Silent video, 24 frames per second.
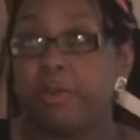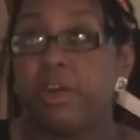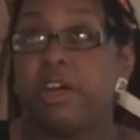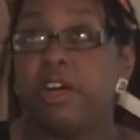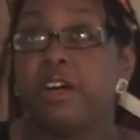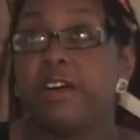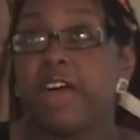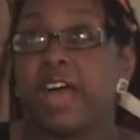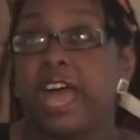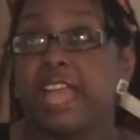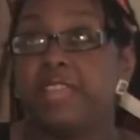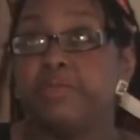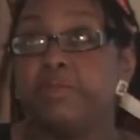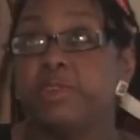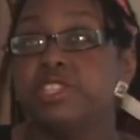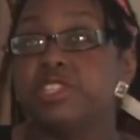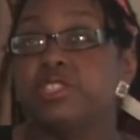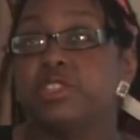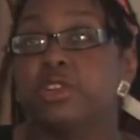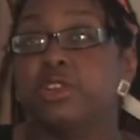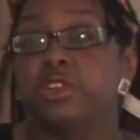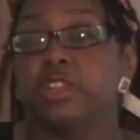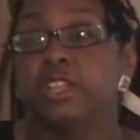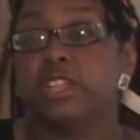well, I went
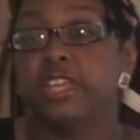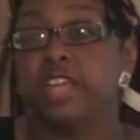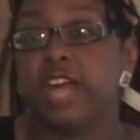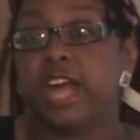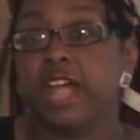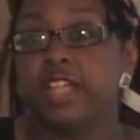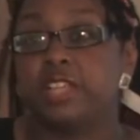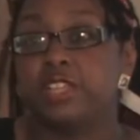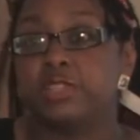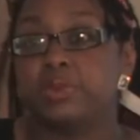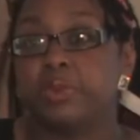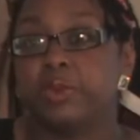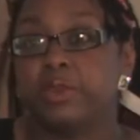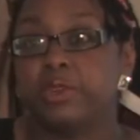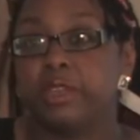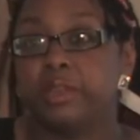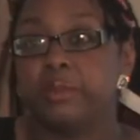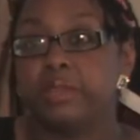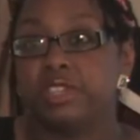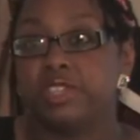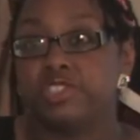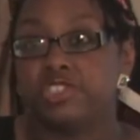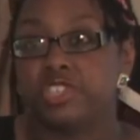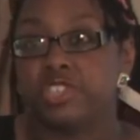to the early college
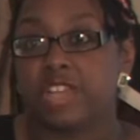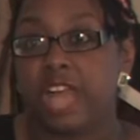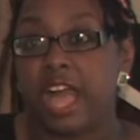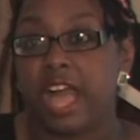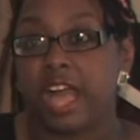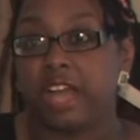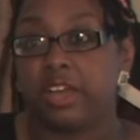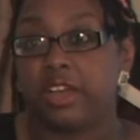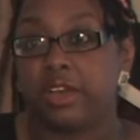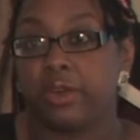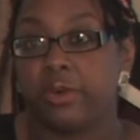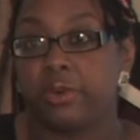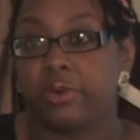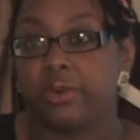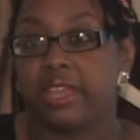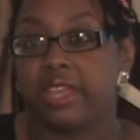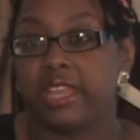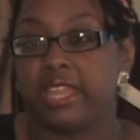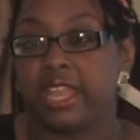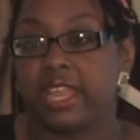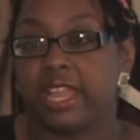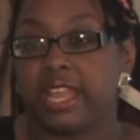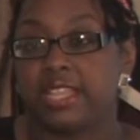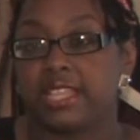program in Chicago,
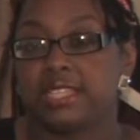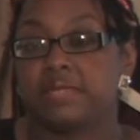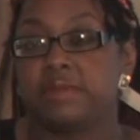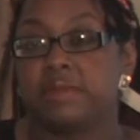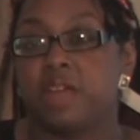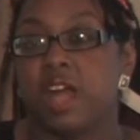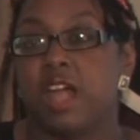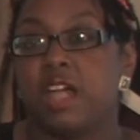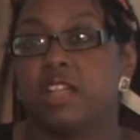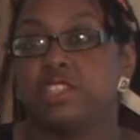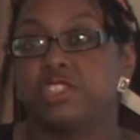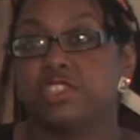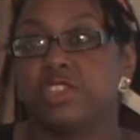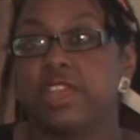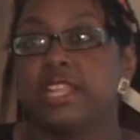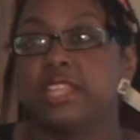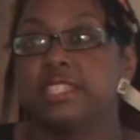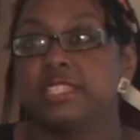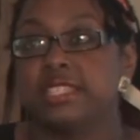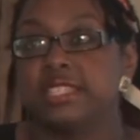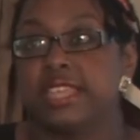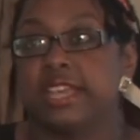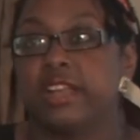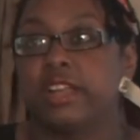and I got some college
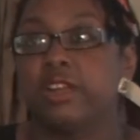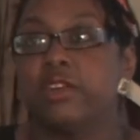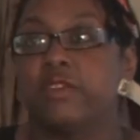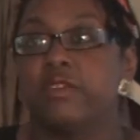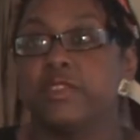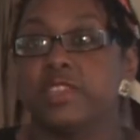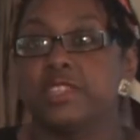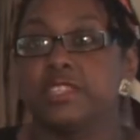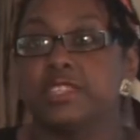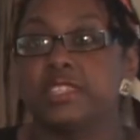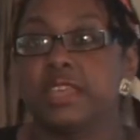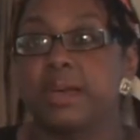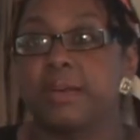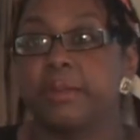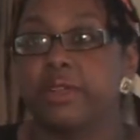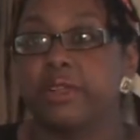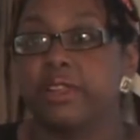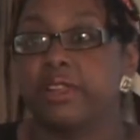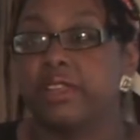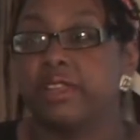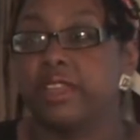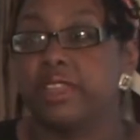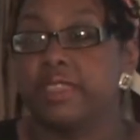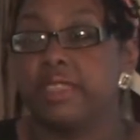credits there over the
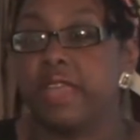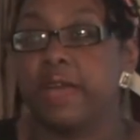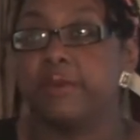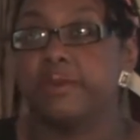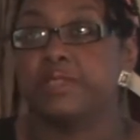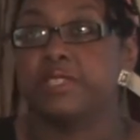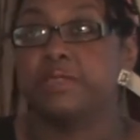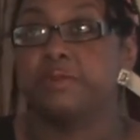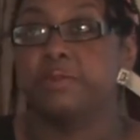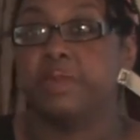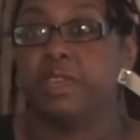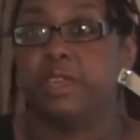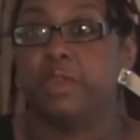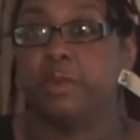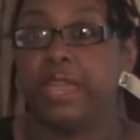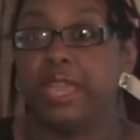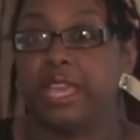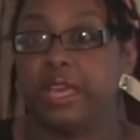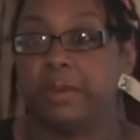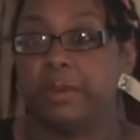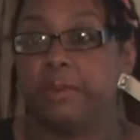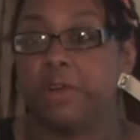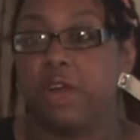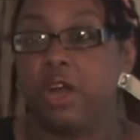summer, and that was a big
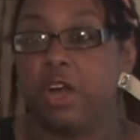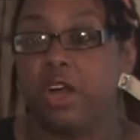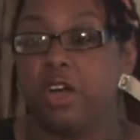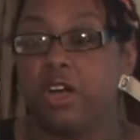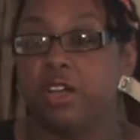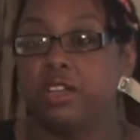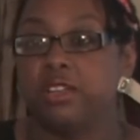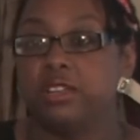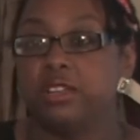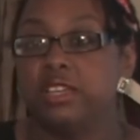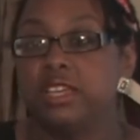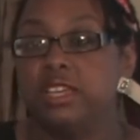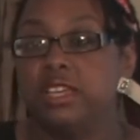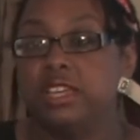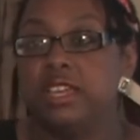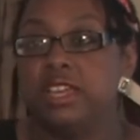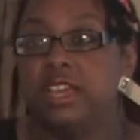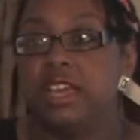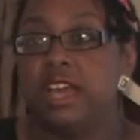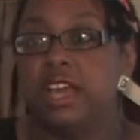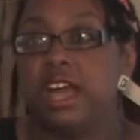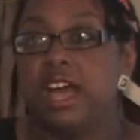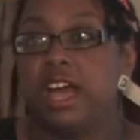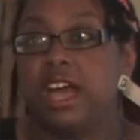wake-up call.
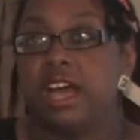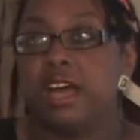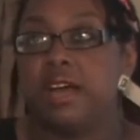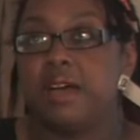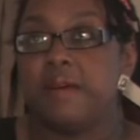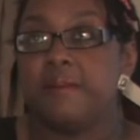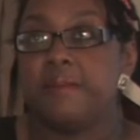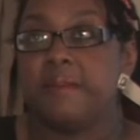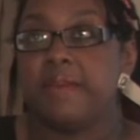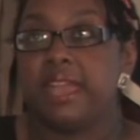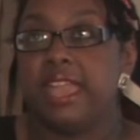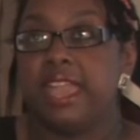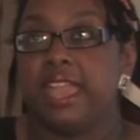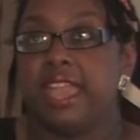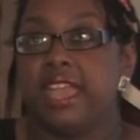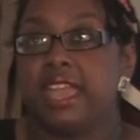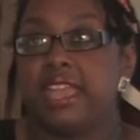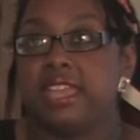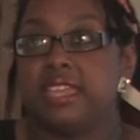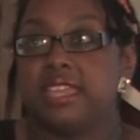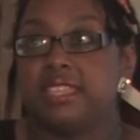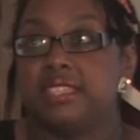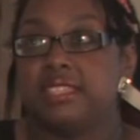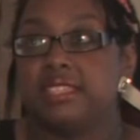From
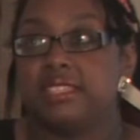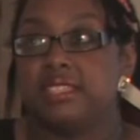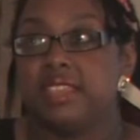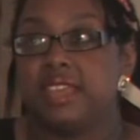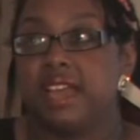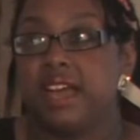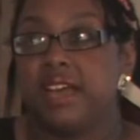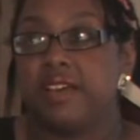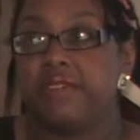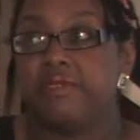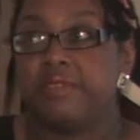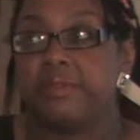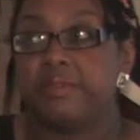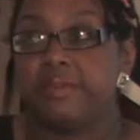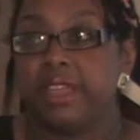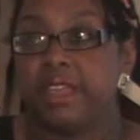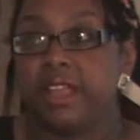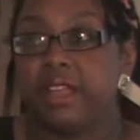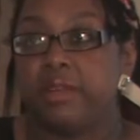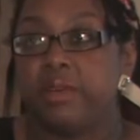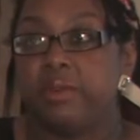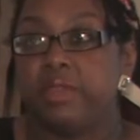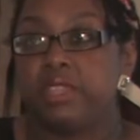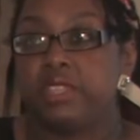
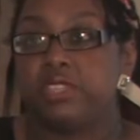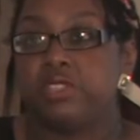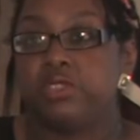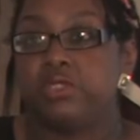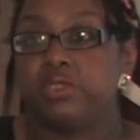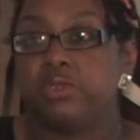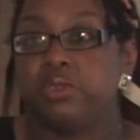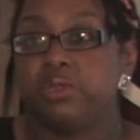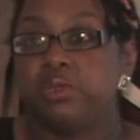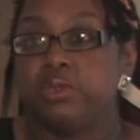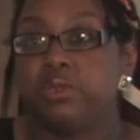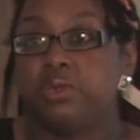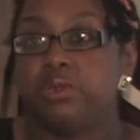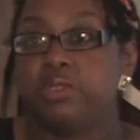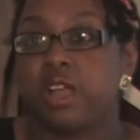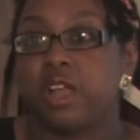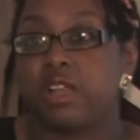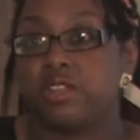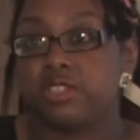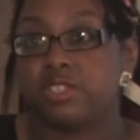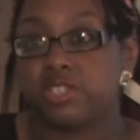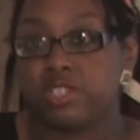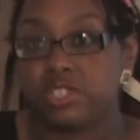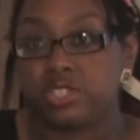there I went to the
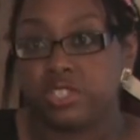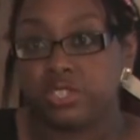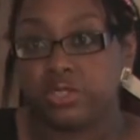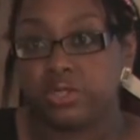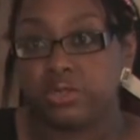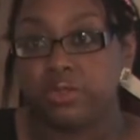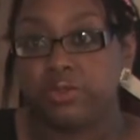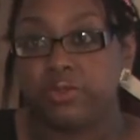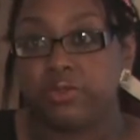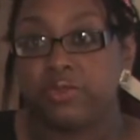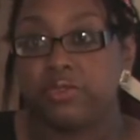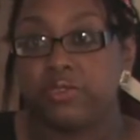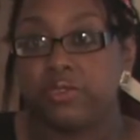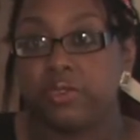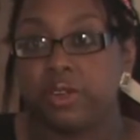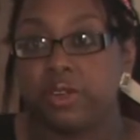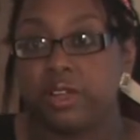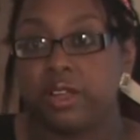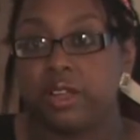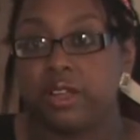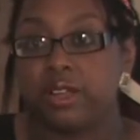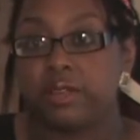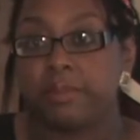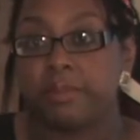Art Institute
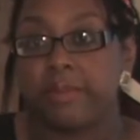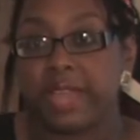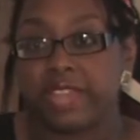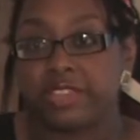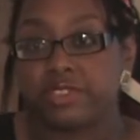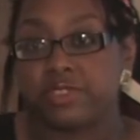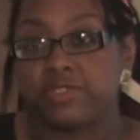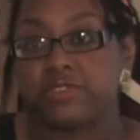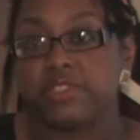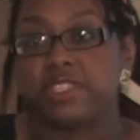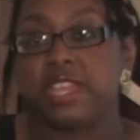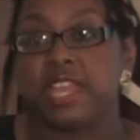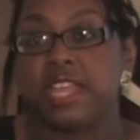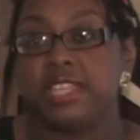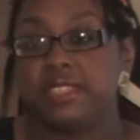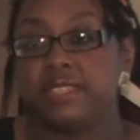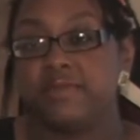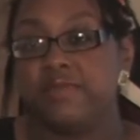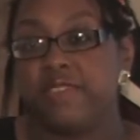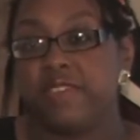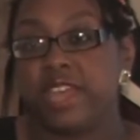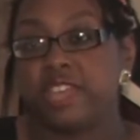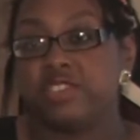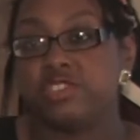for Bachelor of
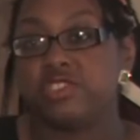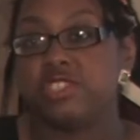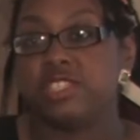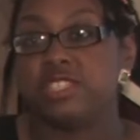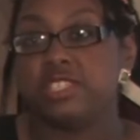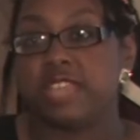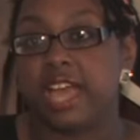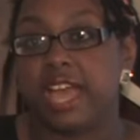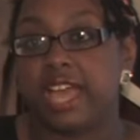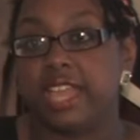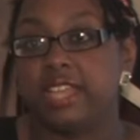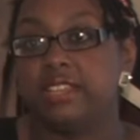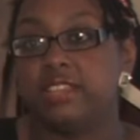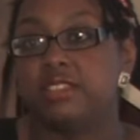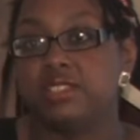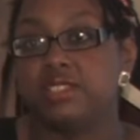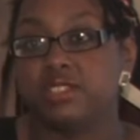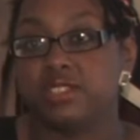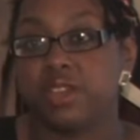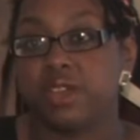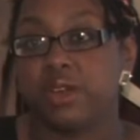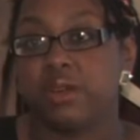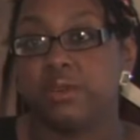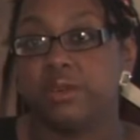Science in Fashion Design,
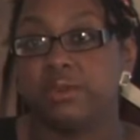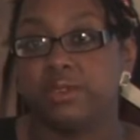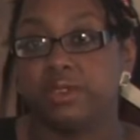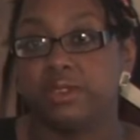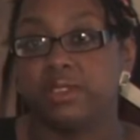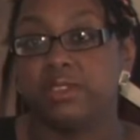so